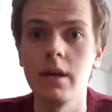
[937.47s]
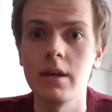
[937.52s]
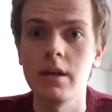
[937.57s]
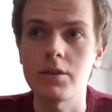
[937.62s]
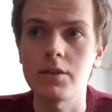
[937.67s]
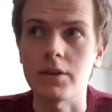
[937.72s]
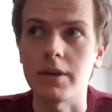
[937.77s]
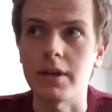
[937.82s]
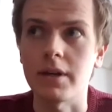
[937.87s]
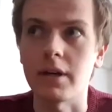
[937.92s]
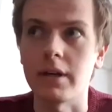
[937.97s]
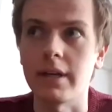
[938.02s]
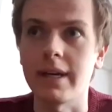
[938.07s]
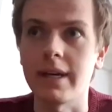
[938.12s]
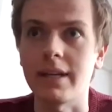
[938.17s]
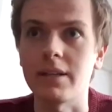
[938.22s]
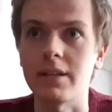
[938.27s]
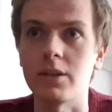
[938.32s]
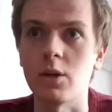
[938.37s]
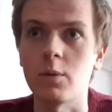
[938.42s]
So you kind of
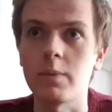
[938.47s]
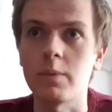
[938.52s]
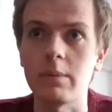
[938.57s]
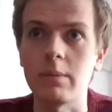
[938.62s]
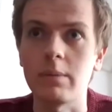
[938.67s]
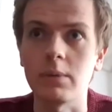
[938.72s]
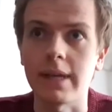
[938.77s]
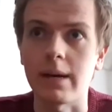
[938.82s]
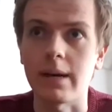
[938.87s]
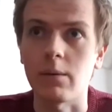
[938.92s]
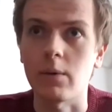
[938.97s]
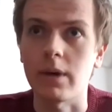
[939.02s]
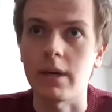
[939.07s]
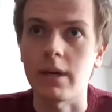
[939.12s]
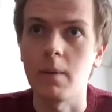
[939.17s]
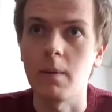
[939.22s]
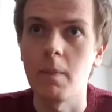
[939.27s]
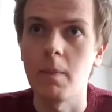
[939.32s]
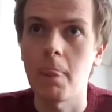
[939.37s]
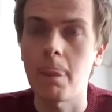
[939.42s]
get to know people that
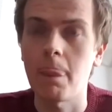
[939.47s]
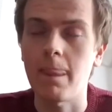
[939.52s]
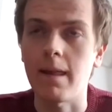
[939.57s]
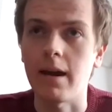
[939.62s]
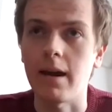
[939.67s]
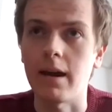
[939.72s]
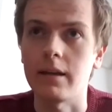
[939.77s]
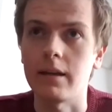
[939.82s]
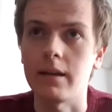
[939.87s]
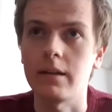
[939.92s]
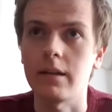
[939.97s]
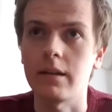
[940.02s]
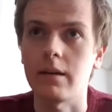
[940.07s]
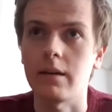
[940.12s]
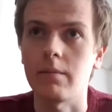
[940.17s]
way. And